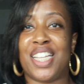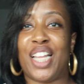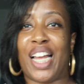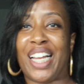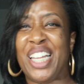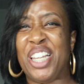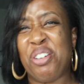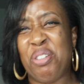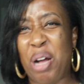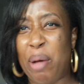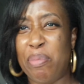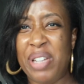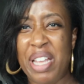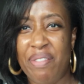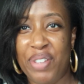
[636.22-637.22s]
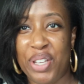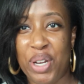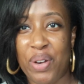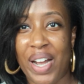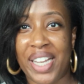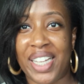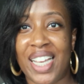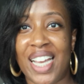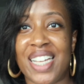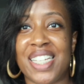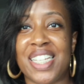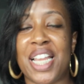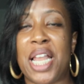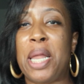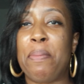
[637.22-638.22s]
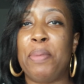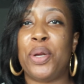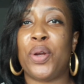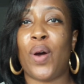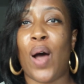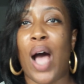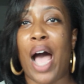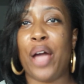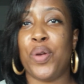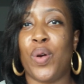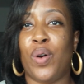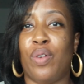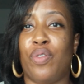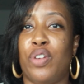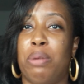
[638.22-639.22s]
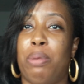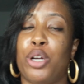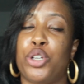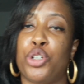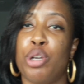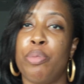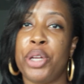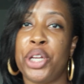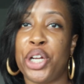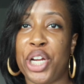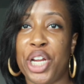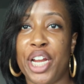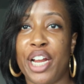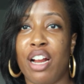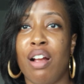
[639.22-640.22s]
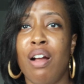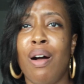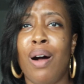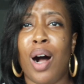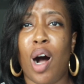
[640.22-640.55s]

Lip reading: like a little update video, I guess. Let me know how you all feel about trimming your hair.